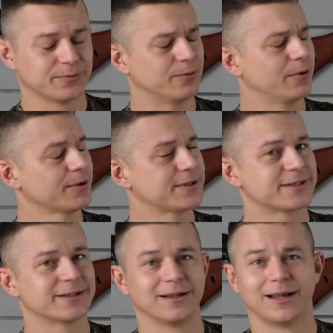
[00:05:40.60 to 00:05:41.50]

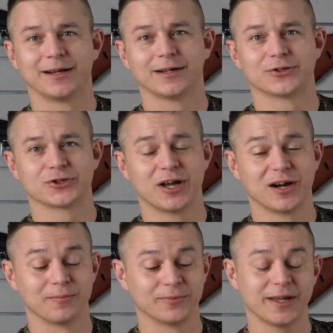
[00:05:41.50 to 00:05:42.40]
works like a
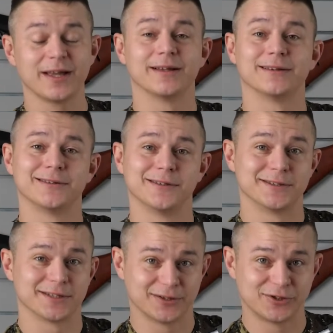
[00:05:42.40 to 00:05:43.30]
charm and
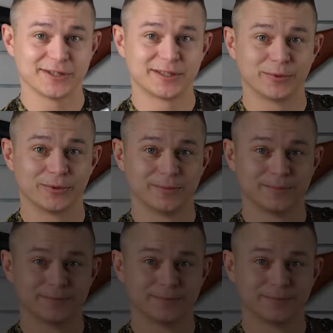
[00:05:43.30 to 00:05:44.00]
it's adjustable.